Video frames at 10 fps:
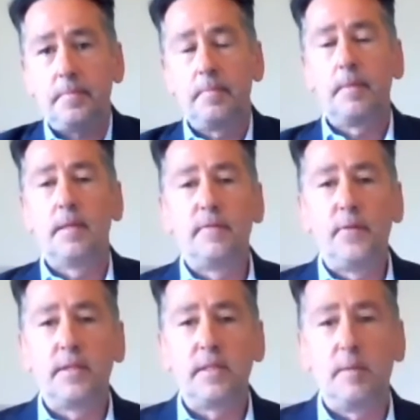And the
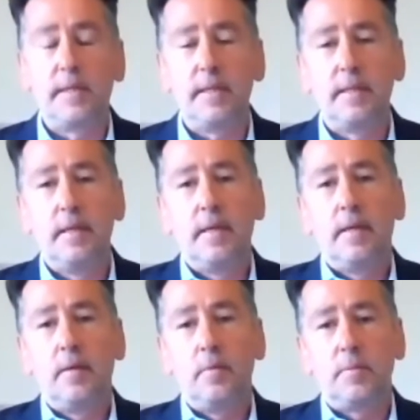first thing we did
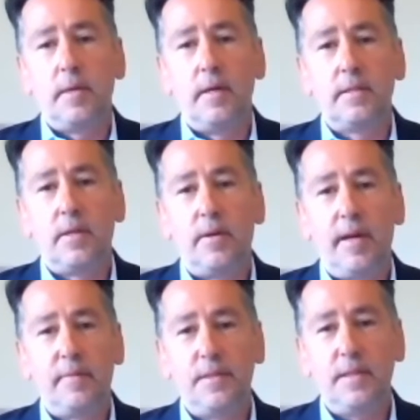was we asked our
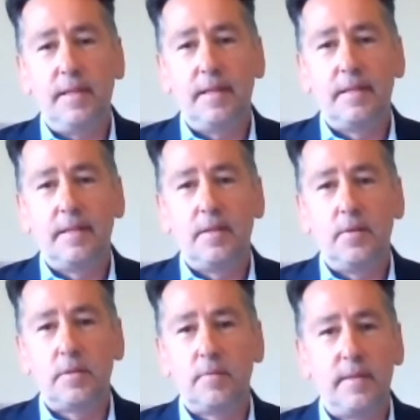FD,
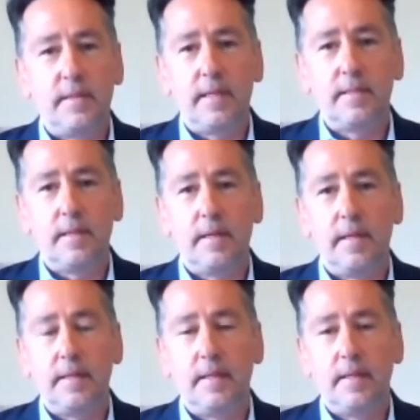who's a fantastic
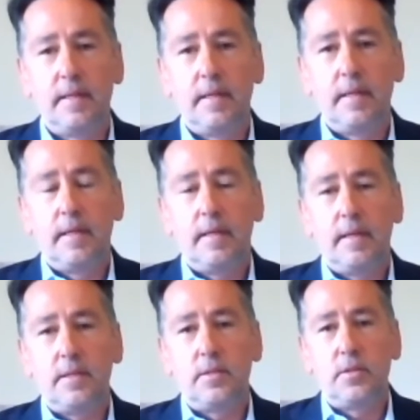lady,
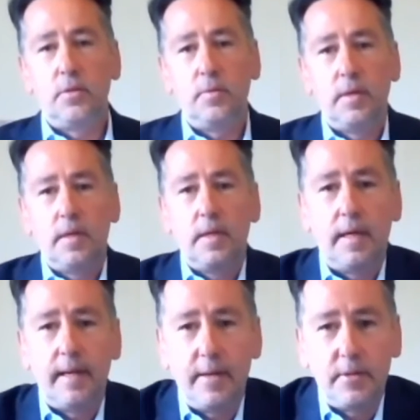to
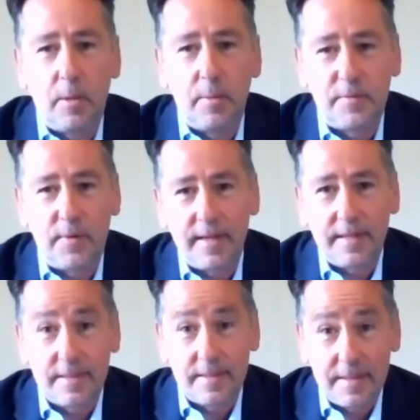allow Thomas
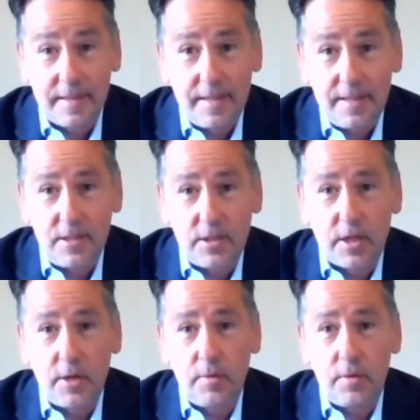Franks to
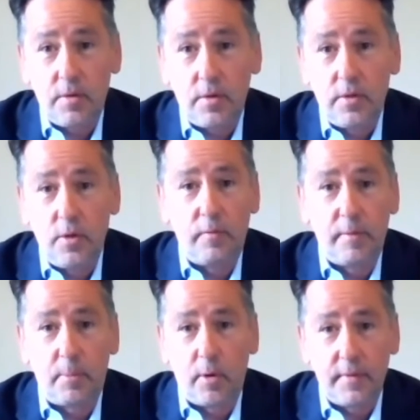go
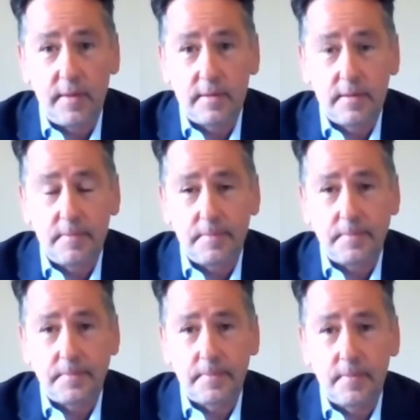not-for-profit
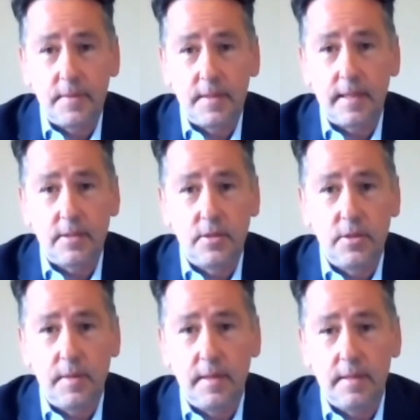for the next 2
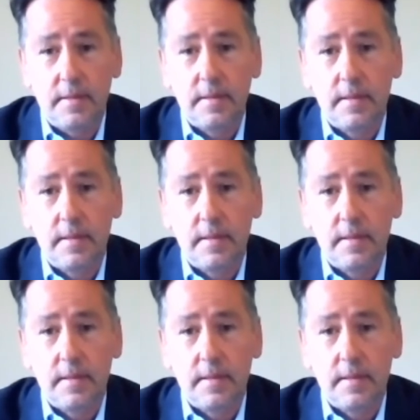years.